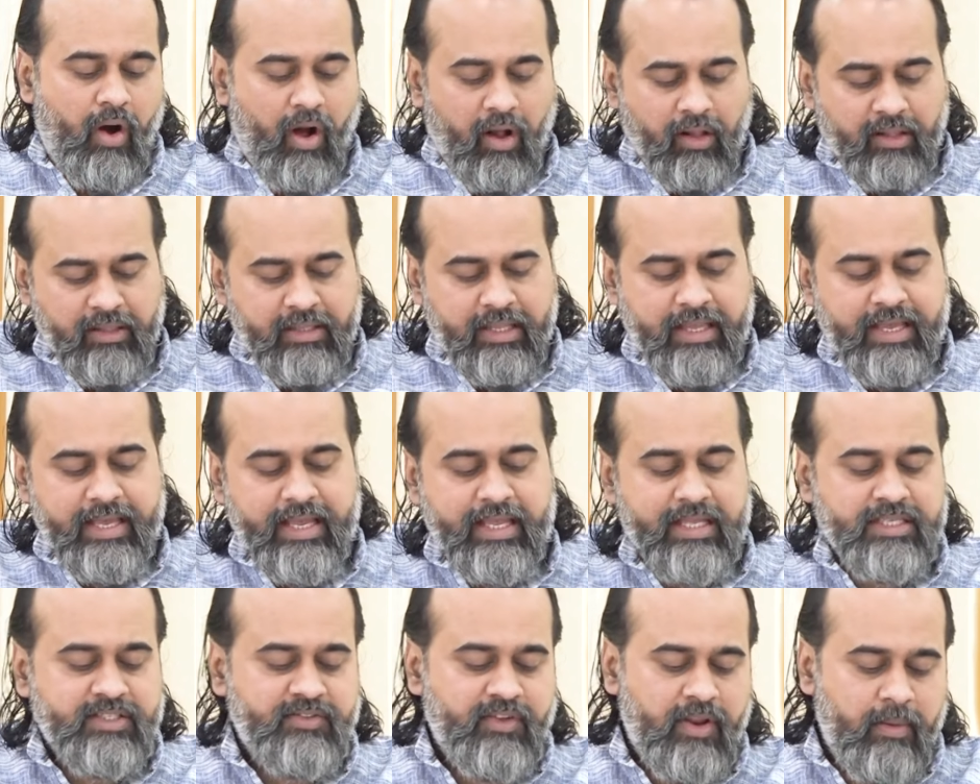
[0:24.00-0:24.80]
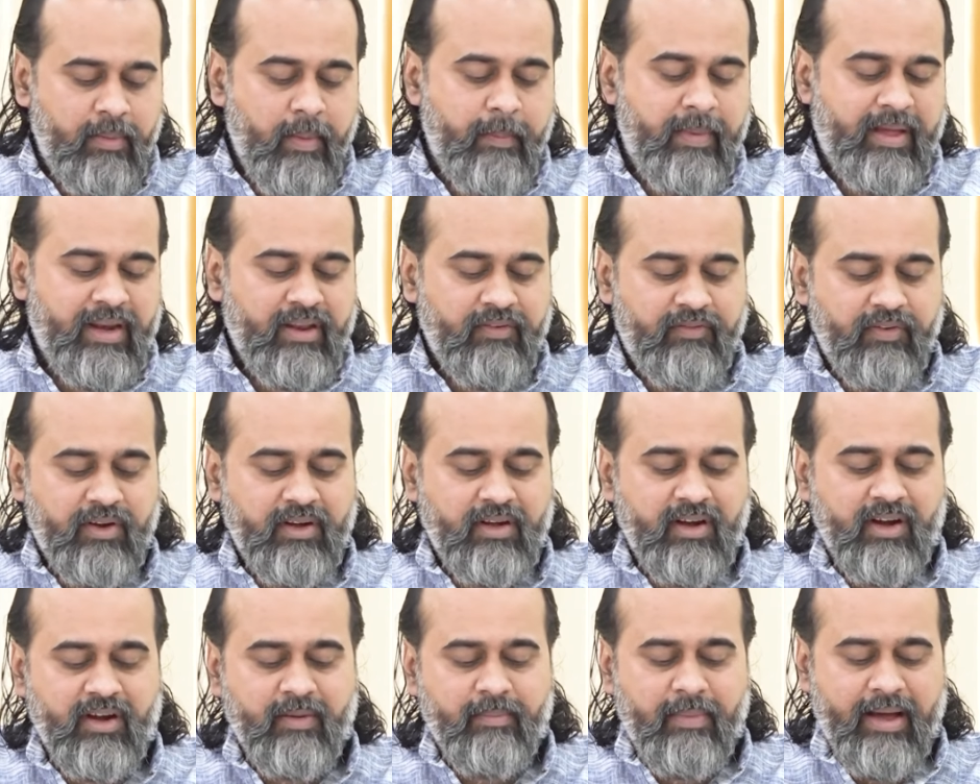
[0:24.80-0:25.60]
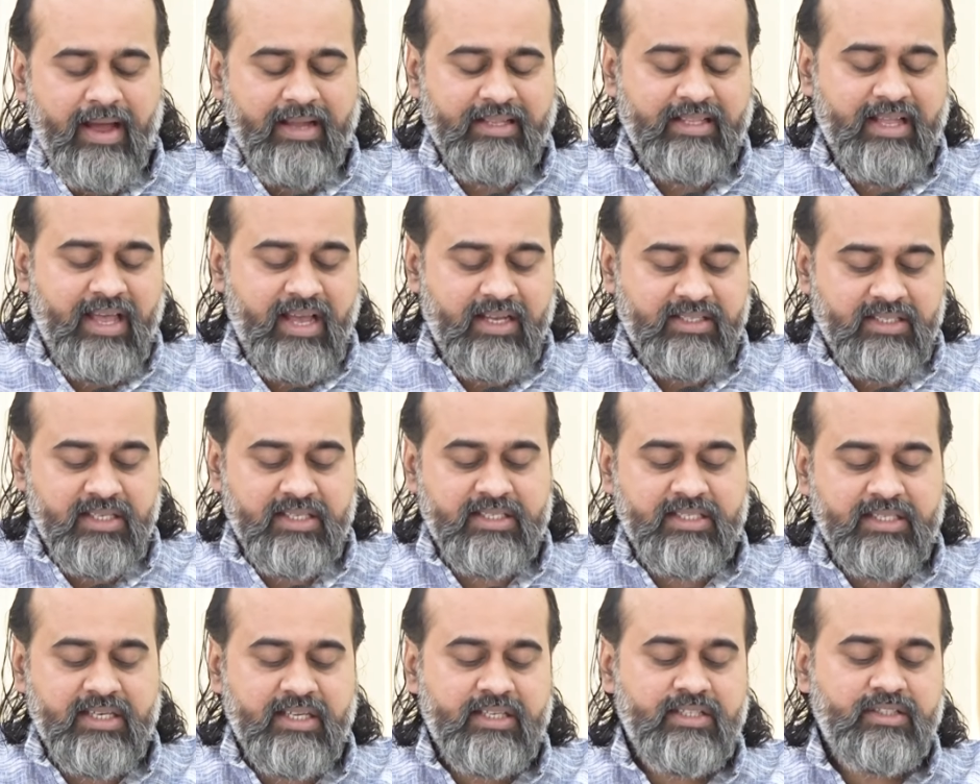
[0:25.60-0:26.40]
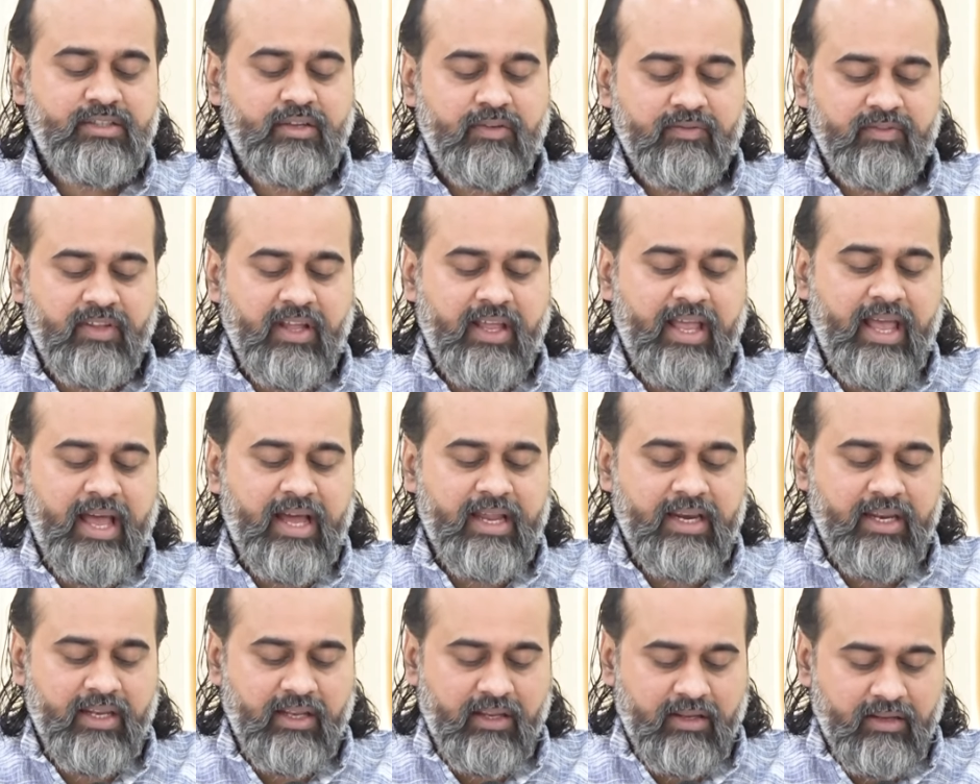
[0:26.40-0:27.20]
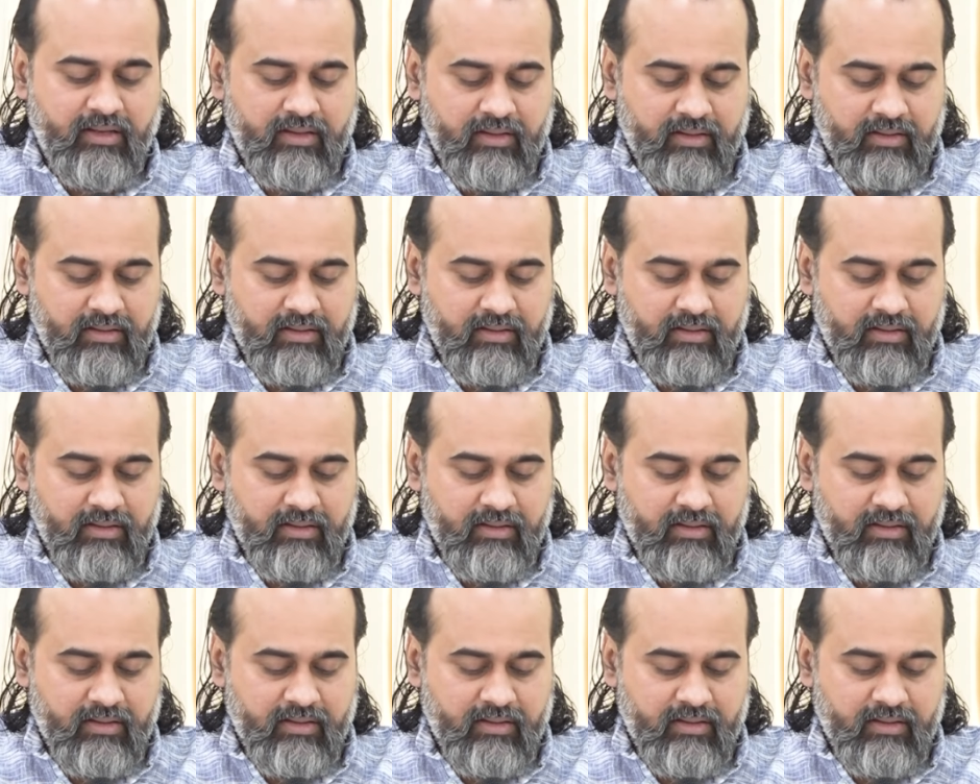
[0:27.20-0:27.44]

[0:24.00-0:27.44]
All these will be benefited by the existence of the Jnani,